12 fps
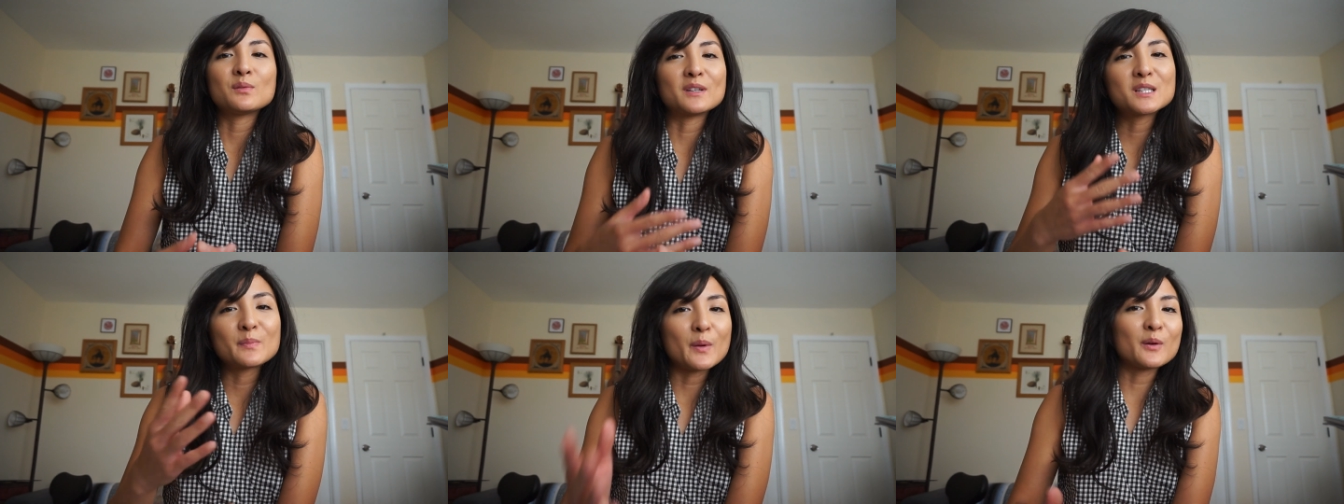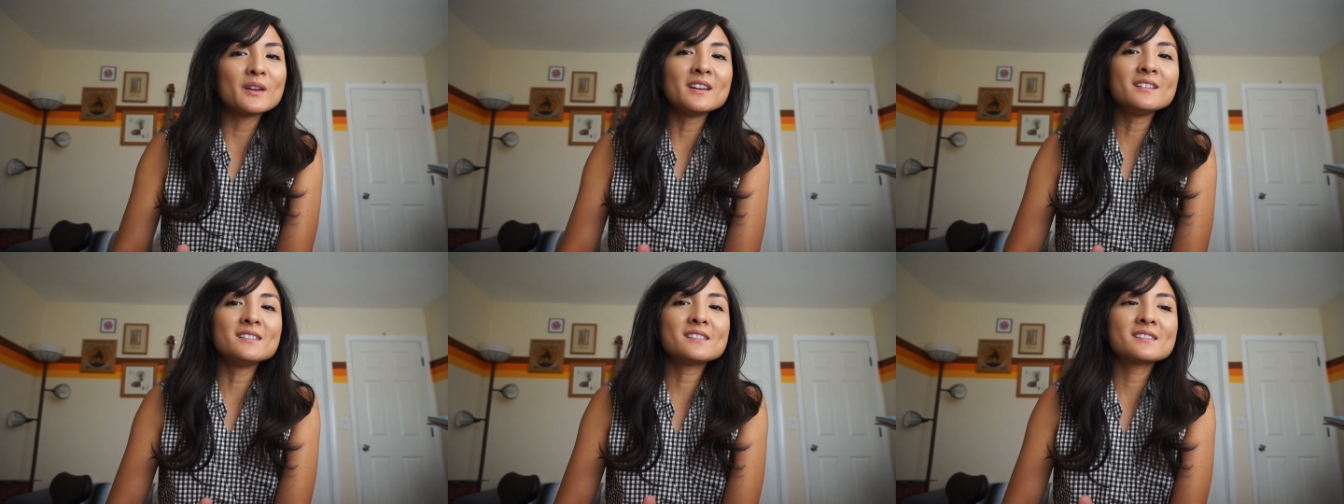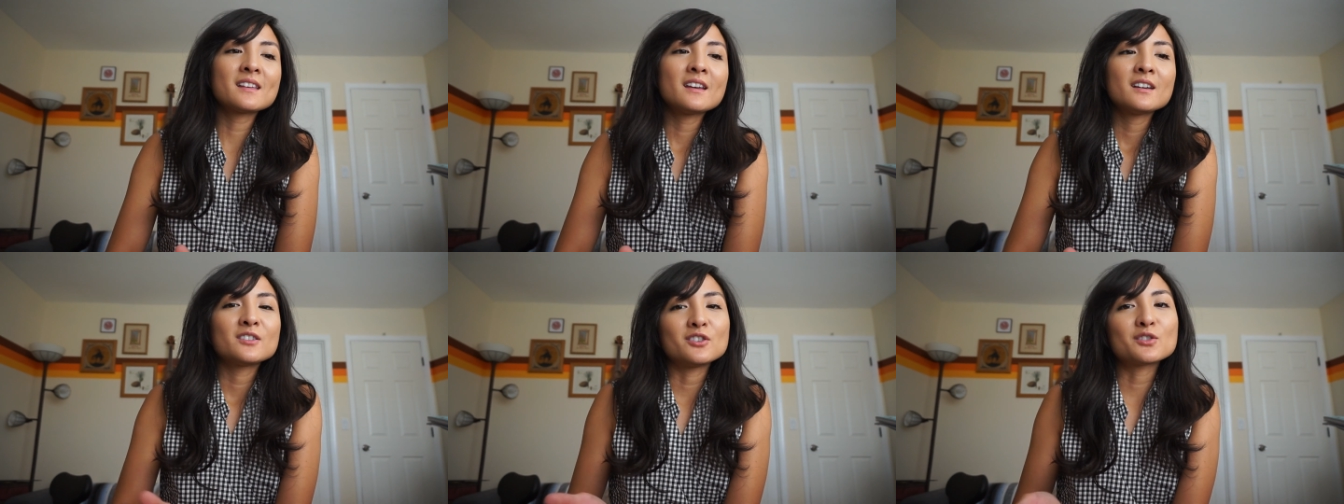to experience,
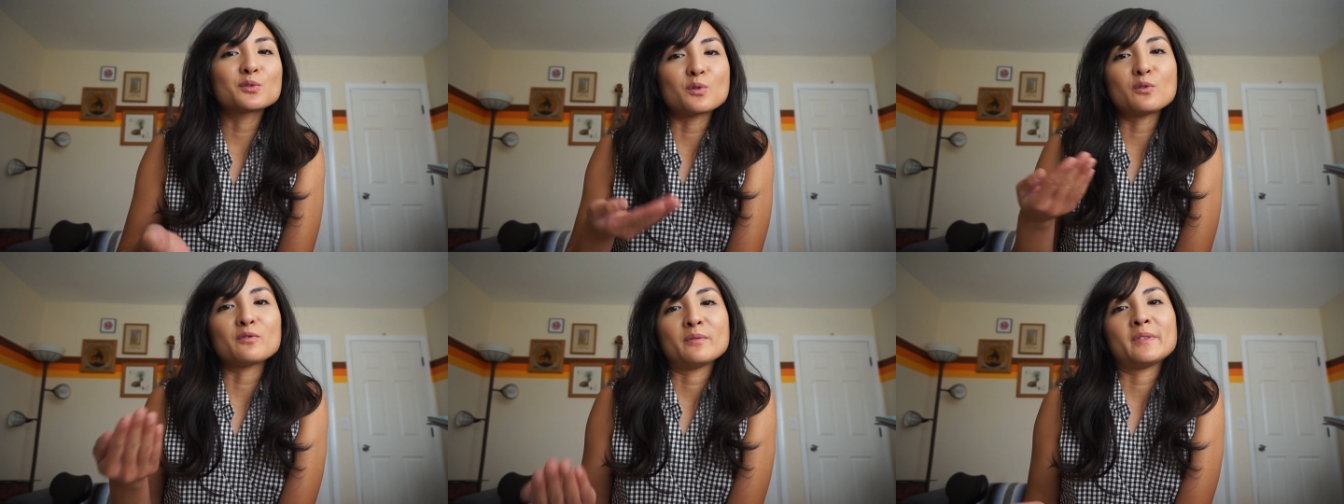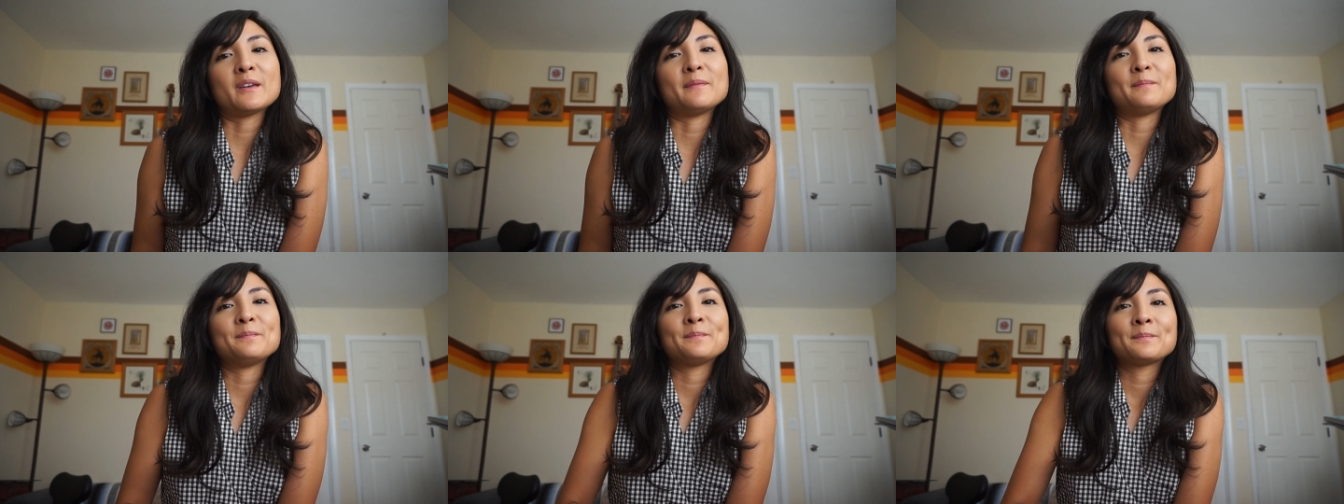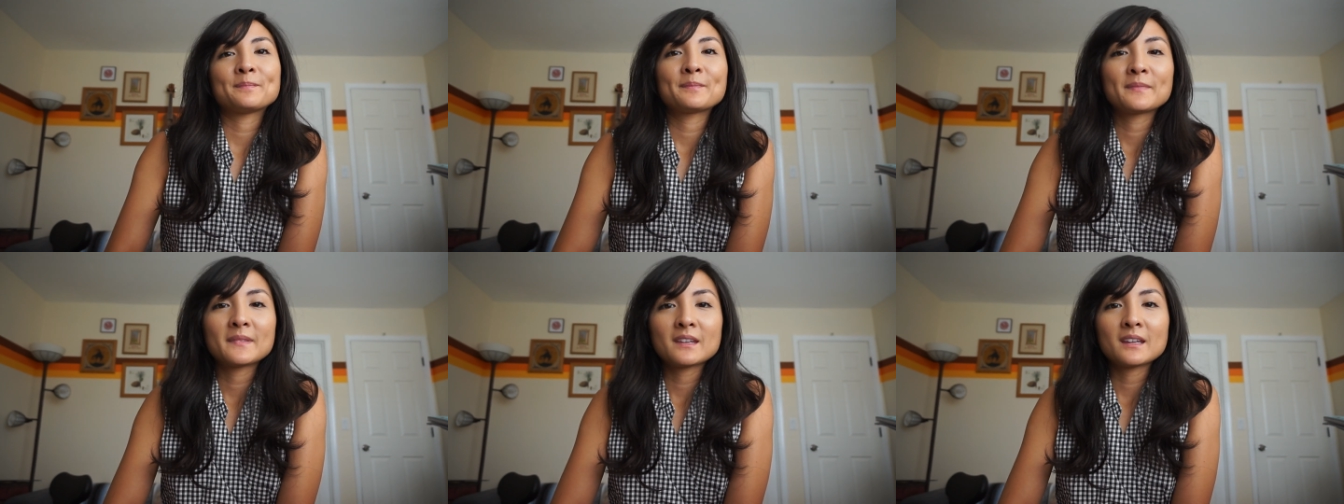just grow from them.
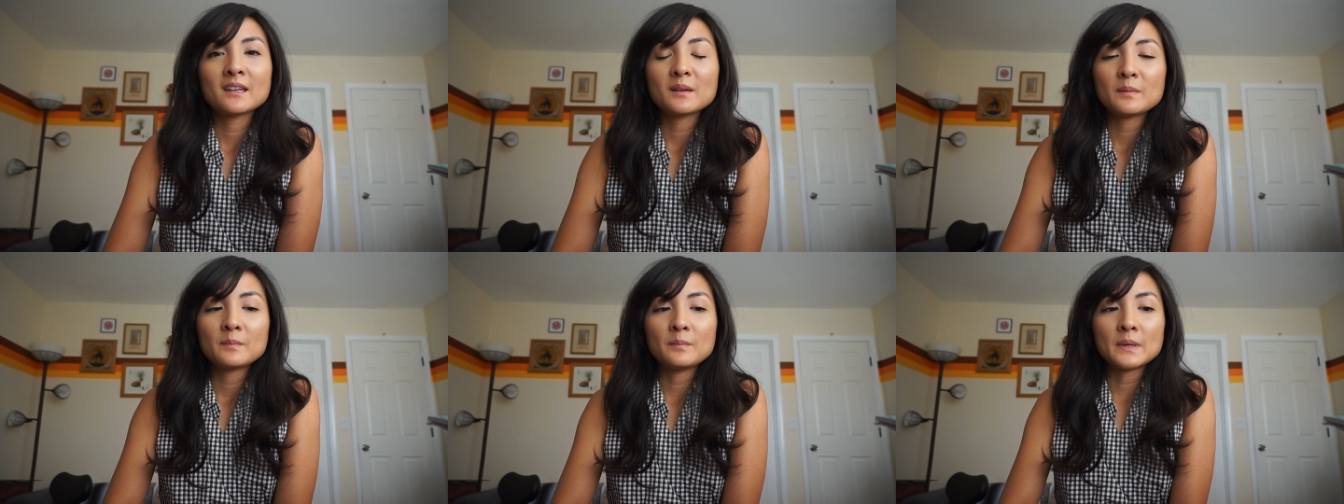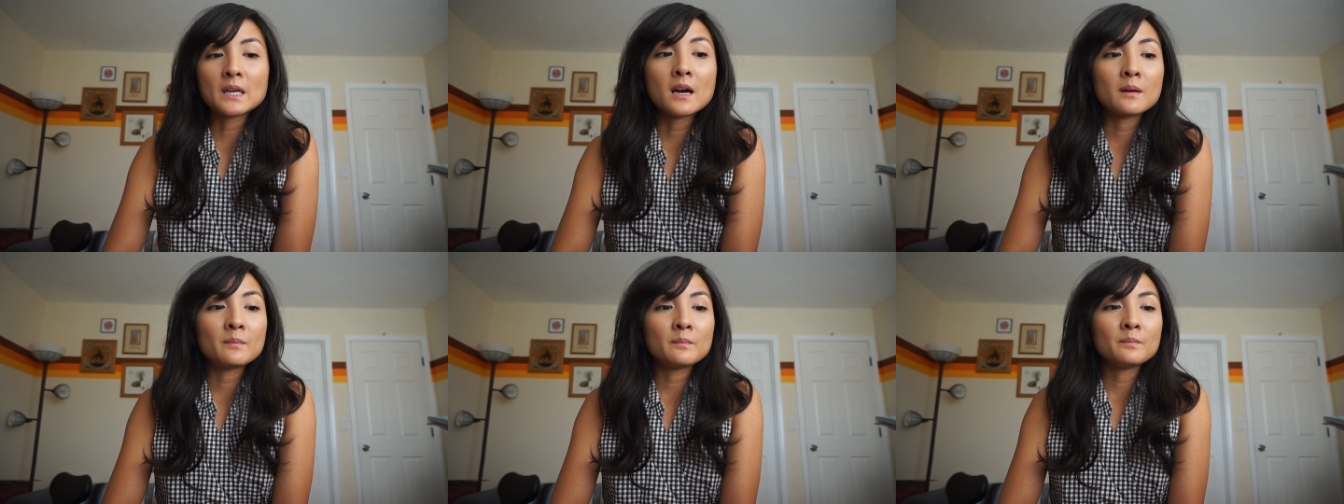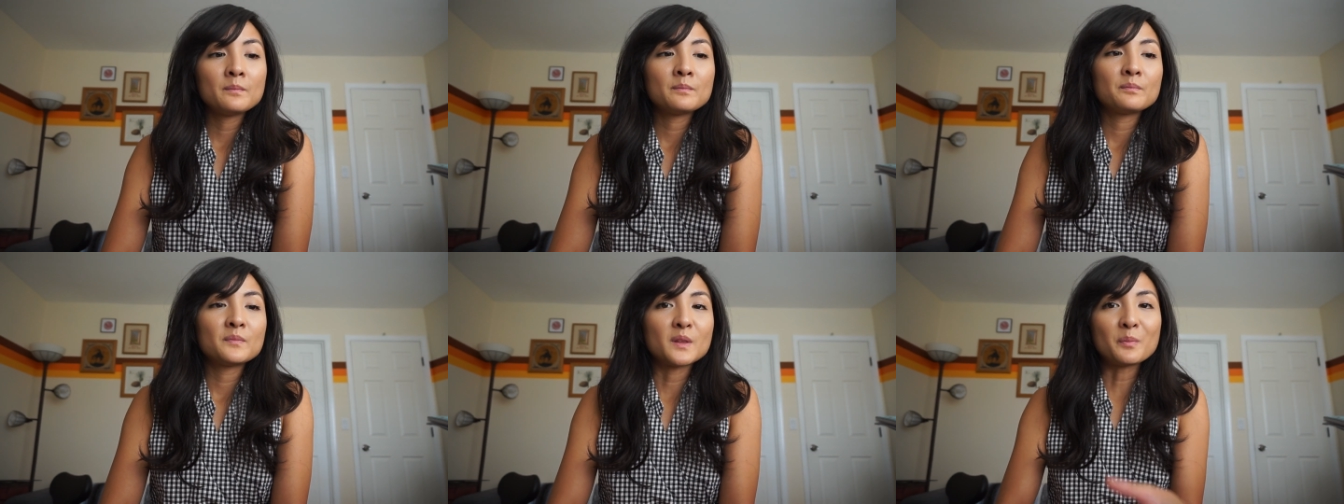Become
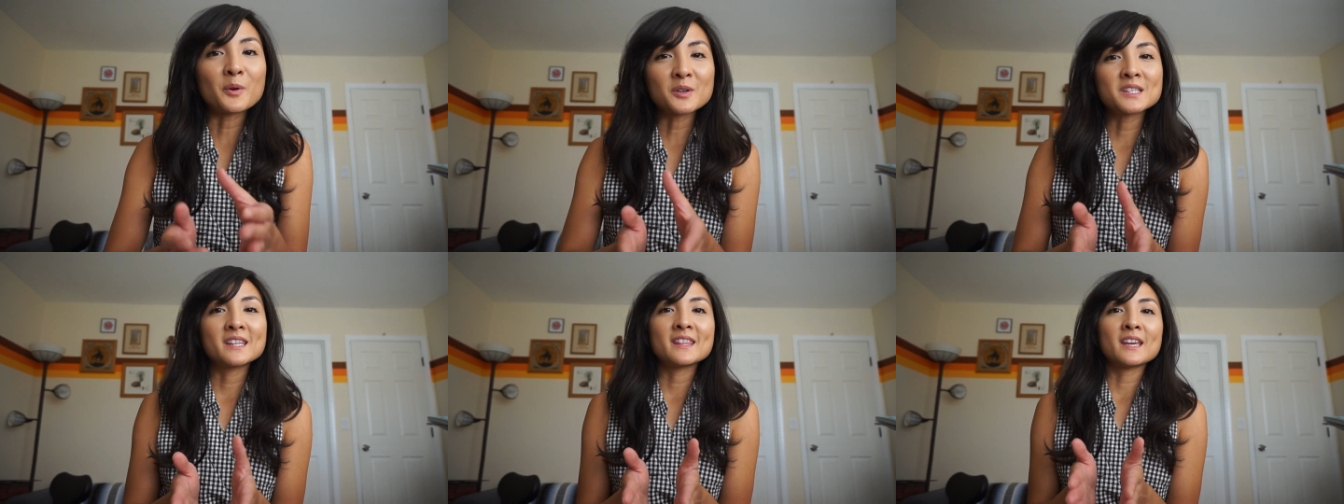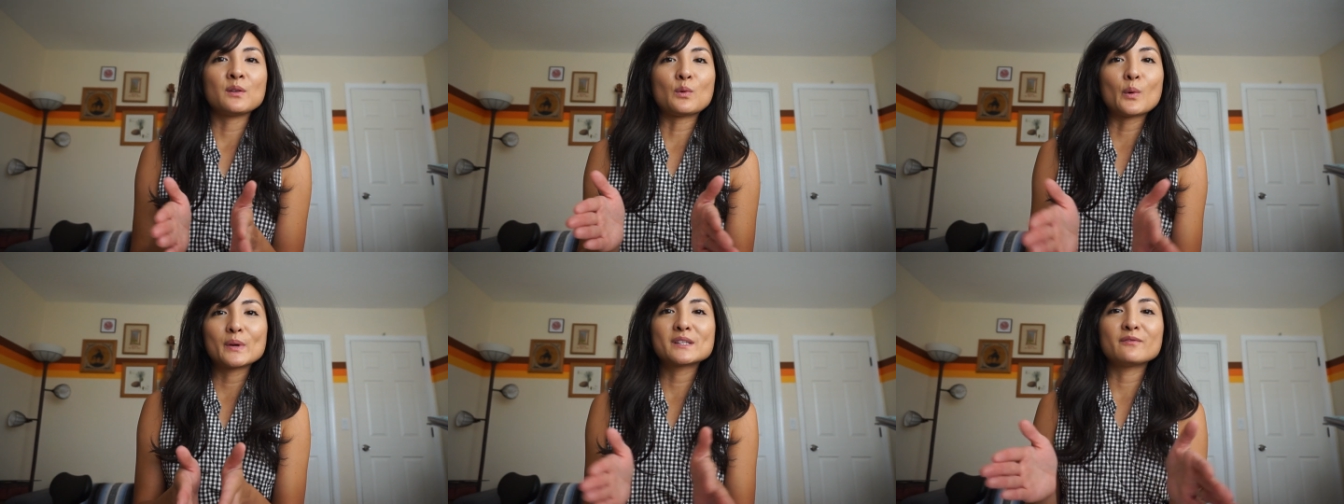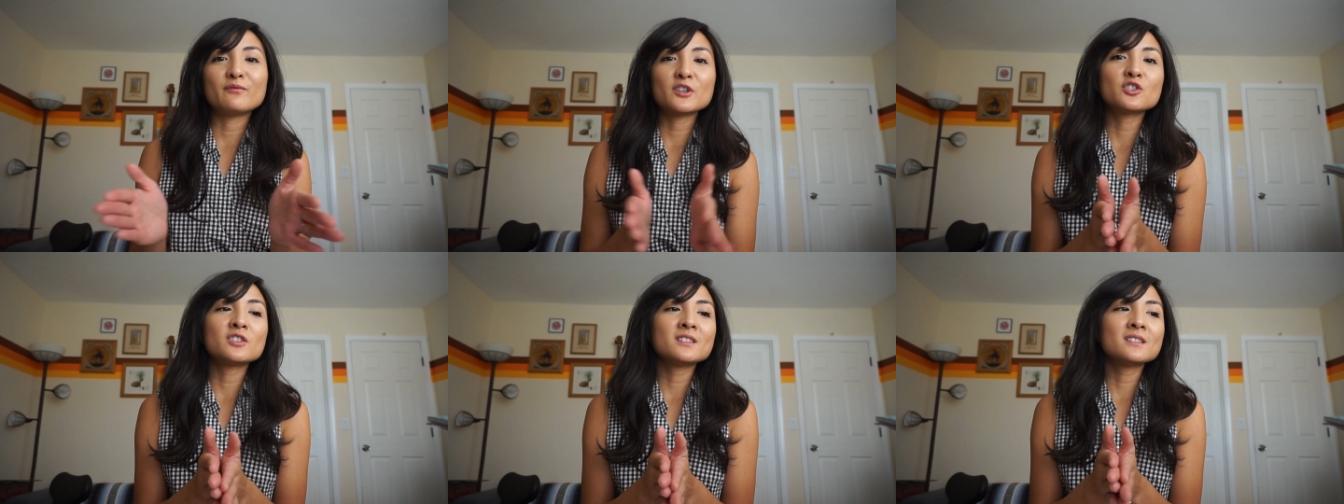the person that you always
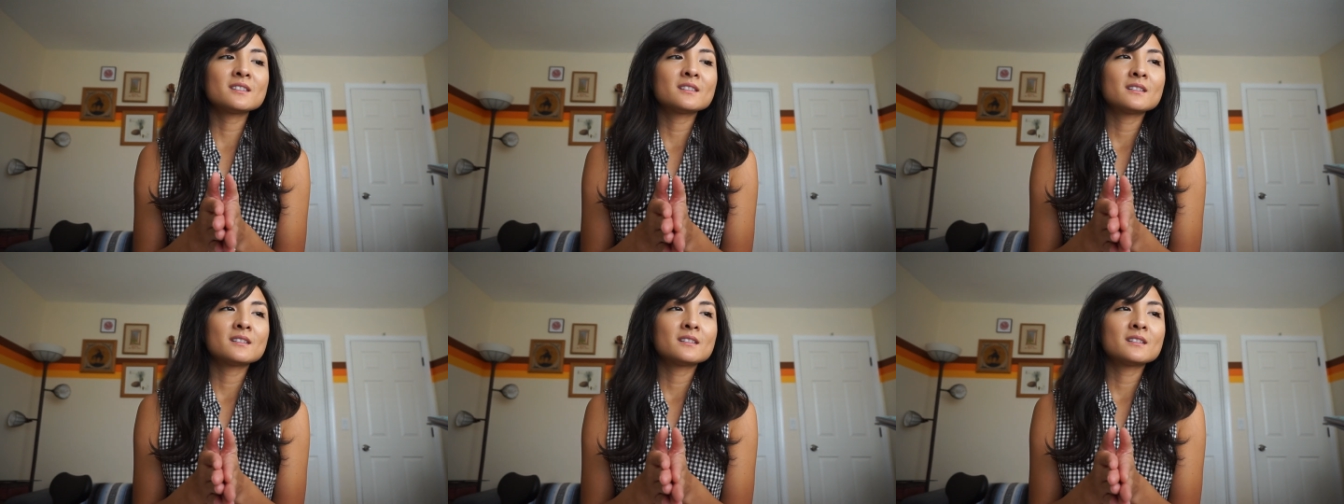envisioned,